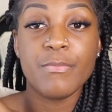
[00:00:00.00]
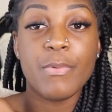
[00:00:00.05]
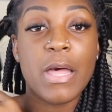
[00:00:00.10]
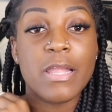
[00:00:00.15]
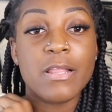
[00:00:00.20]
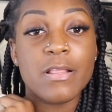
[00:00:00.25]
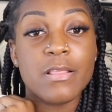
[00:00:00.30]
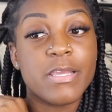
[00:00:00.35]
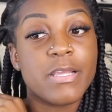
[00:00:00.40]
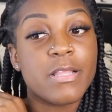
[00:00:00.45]

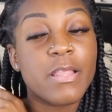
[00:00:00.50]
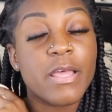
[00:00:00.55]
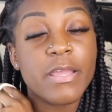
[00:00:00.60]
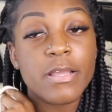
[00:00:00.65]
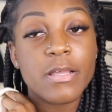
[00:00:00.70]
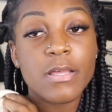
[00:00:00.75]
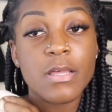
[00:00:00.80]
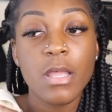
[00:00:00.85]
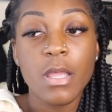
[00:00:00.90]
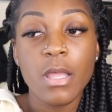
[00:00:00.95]
battling
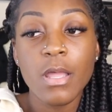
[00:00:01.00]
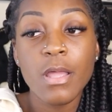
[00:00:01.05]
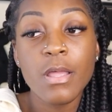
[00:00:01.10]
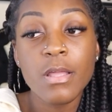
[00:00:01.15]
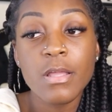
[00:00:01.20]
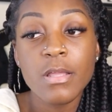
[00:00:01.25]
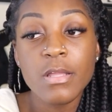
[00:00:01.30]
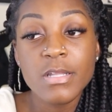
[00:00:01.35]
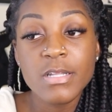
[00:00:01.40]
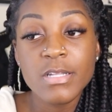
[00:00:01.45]
like
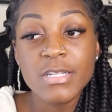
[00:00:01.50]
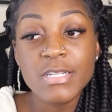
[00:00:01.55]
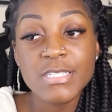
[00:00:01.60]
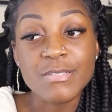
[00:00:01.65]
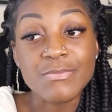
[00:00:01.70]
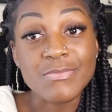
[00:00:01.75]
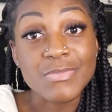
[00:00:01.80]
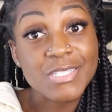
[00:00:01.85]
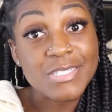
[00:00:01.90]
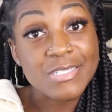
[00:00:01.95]

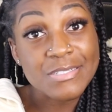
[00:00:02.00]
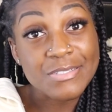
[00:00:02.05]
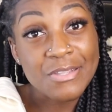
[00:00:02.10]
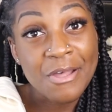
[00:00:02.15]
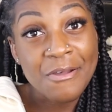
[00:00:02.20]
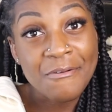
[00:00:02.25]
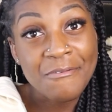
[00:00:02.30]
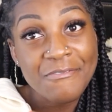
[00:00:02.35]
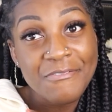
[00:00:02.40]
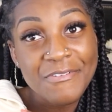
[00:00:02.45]
some
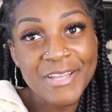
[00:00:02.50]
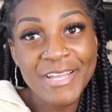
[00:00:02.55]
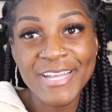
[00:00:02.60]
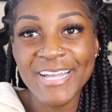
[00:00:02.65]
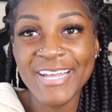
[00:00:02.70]
stuff.